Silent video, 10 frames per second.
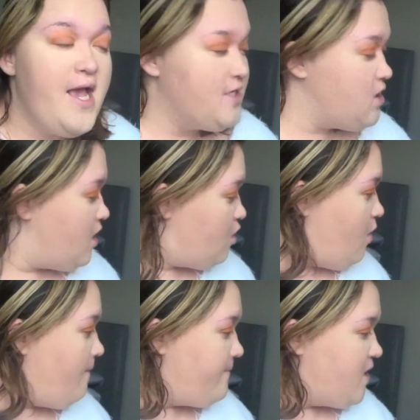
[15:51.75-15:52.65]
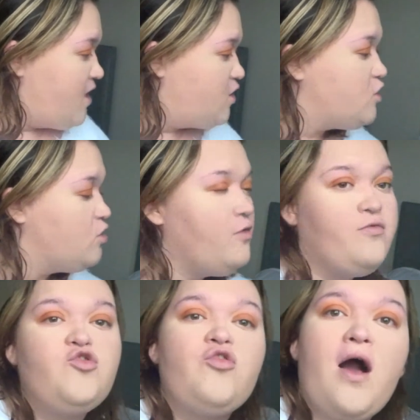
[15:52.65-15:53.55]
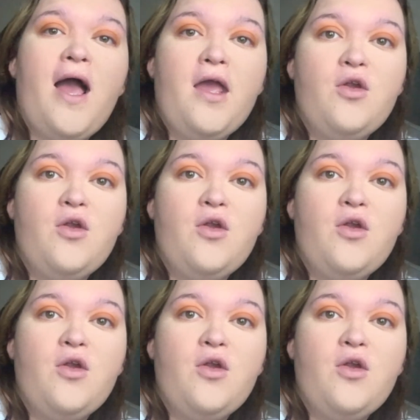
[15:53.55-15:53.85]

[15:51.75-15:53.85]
It's like a combination of dry